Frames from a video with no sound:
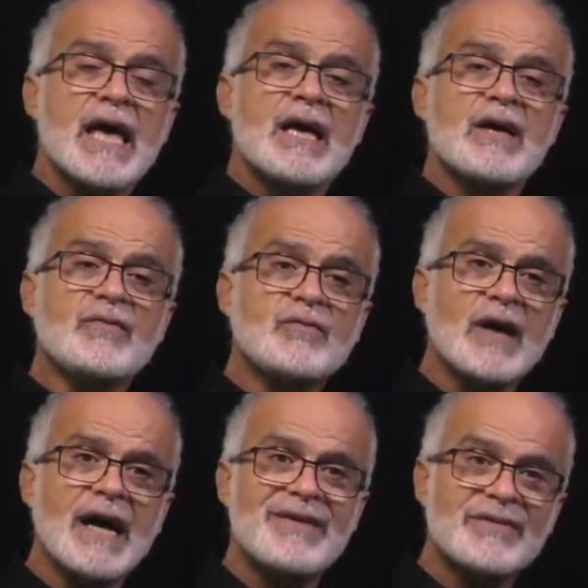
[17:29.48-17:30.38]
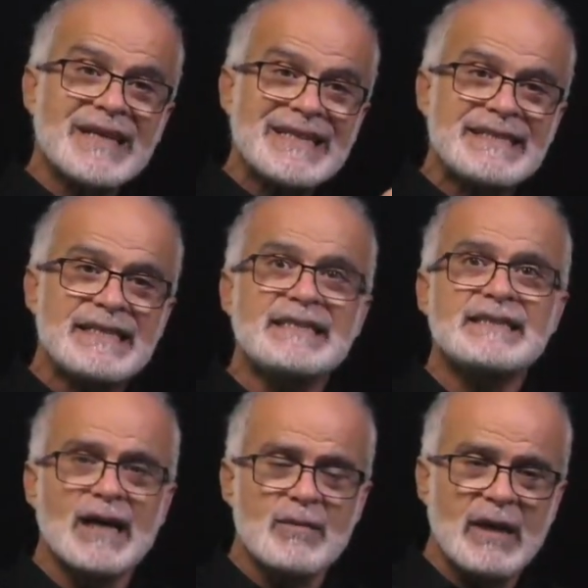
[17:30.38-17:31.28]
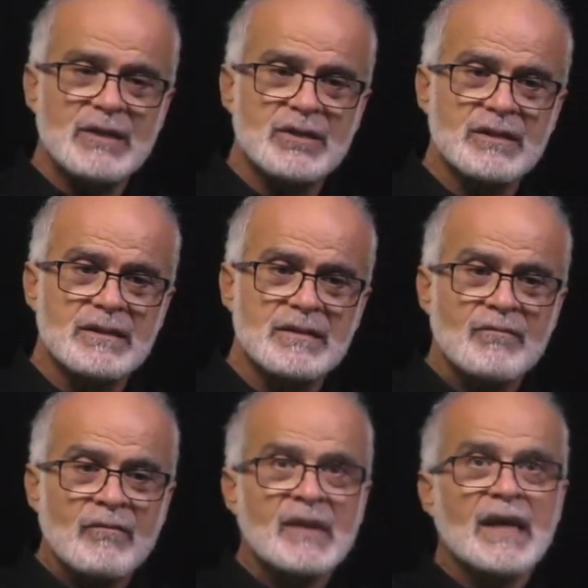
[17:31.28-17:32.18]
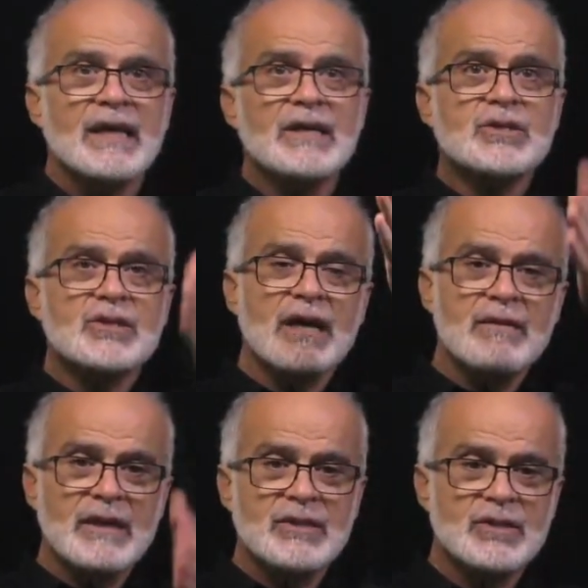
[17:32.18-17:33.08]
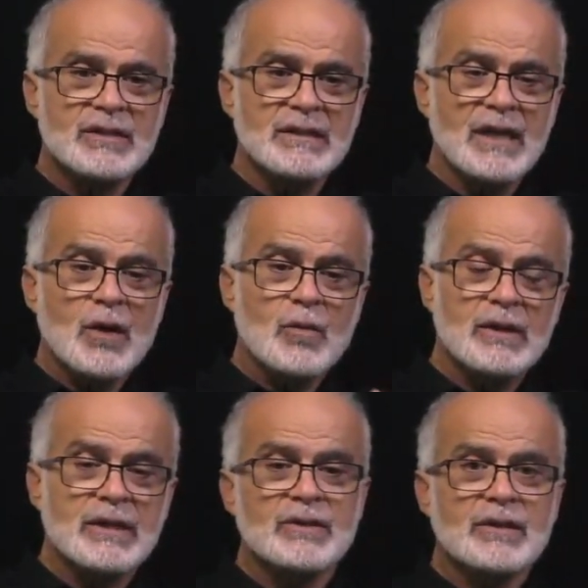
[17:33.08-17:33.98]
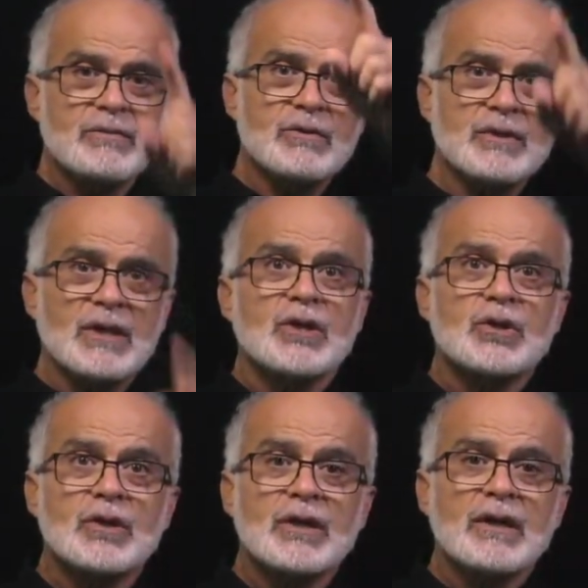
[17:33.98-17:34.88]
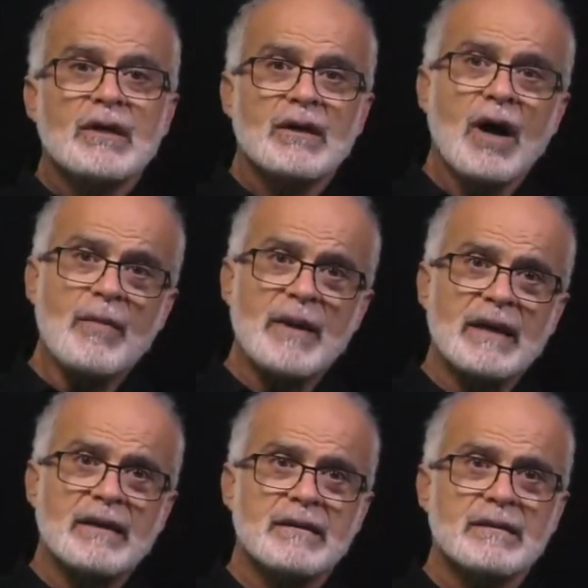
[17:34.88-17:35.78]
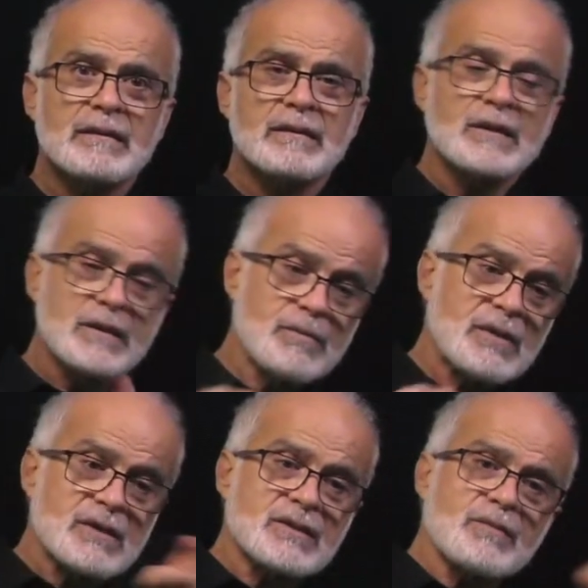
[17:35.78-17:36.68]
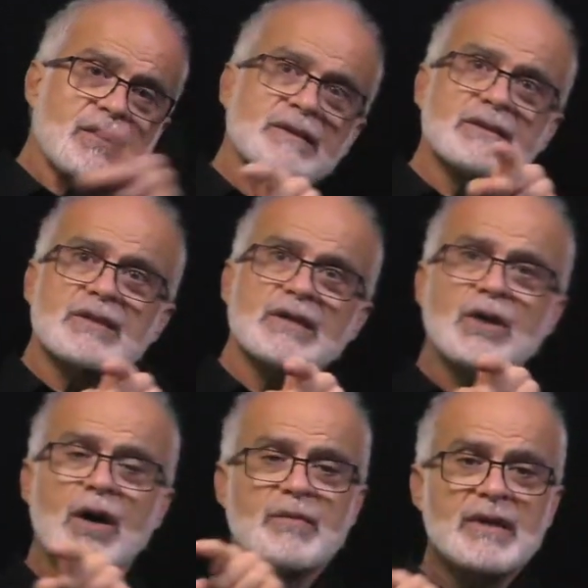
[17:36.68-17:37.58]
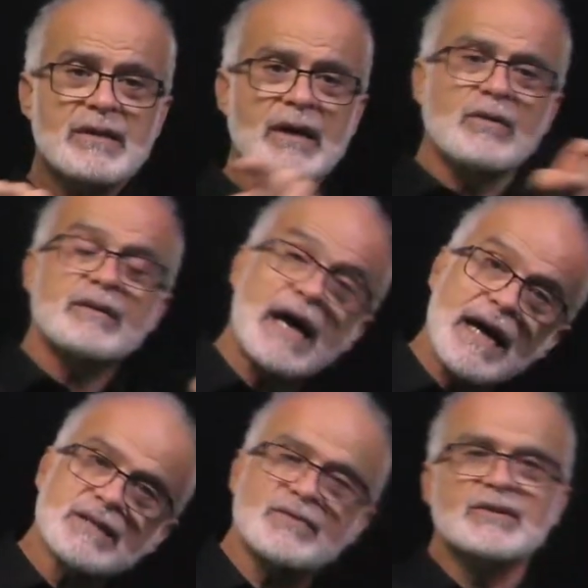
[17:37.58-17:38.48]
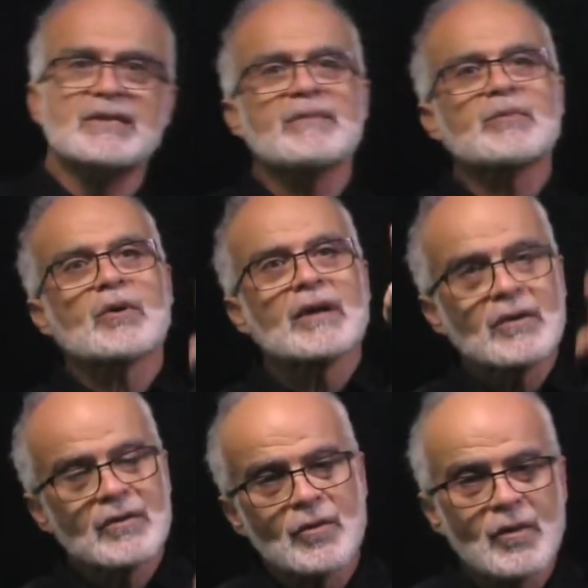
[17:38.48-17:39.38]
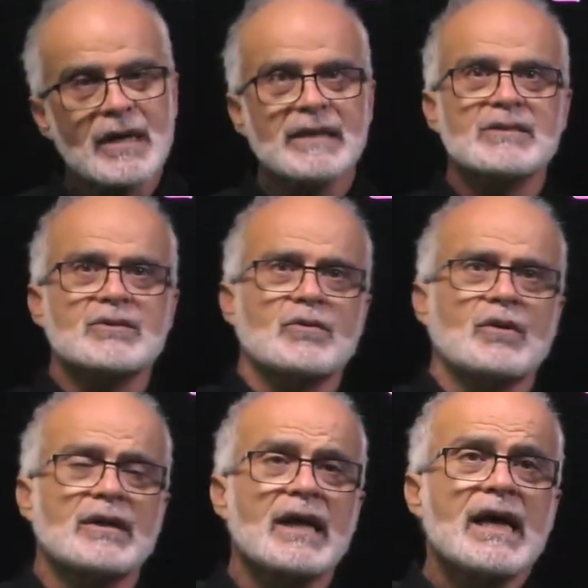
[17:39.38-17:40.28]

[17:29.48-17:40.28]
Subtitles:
If we had D dimensions, each dimension will contribute hopping, because the particles can hop either along the X, for example, or along the Y, and so on.